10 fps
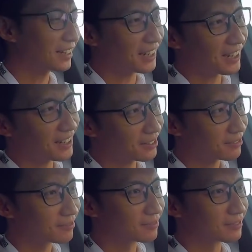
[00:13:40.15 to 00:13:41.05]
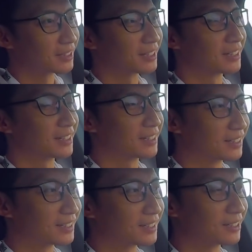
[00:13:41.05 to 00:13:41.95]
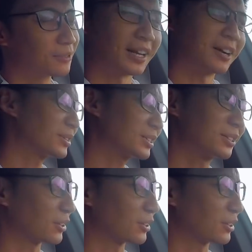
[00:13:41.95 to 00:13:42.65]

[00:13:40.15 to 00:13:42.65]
L A, well, I'm just going